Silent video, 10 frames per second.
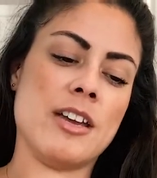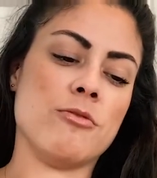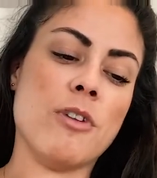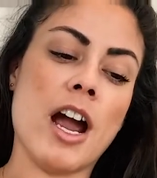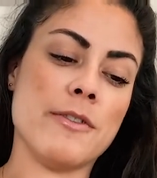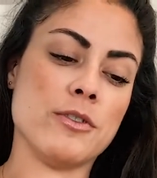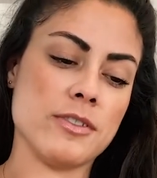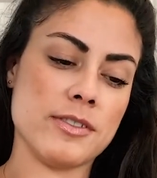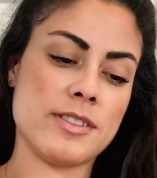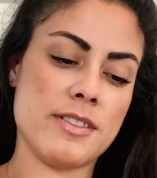It
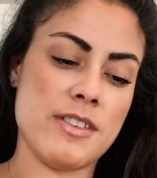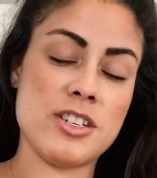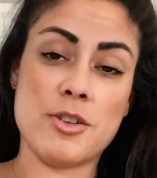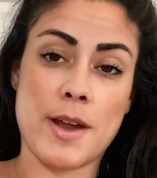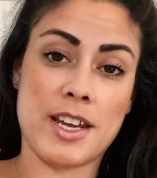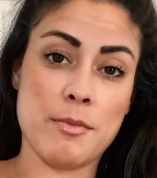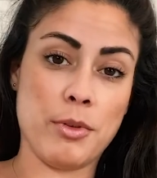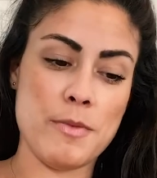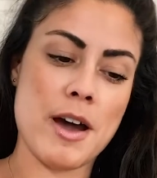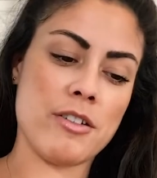rivals the Jamaican
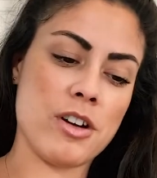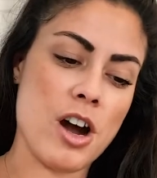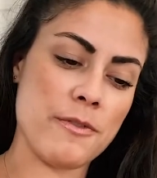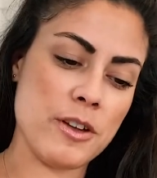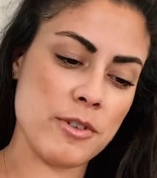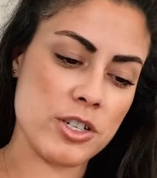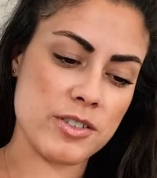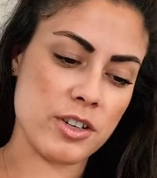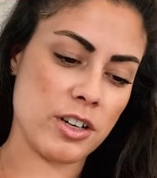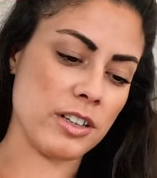Blue Mountain coffee, which
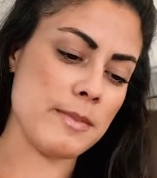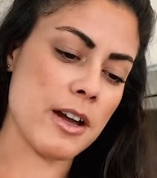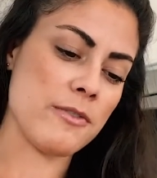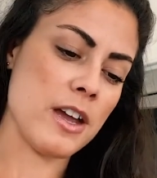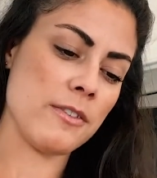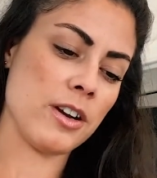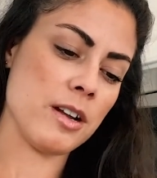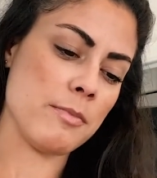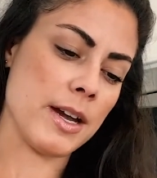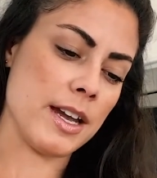is currently my
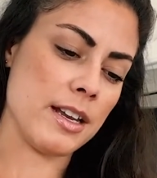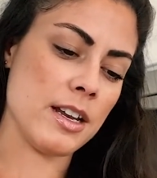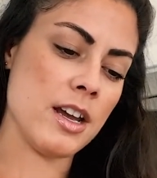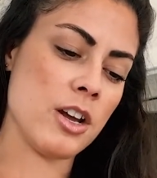favorite, but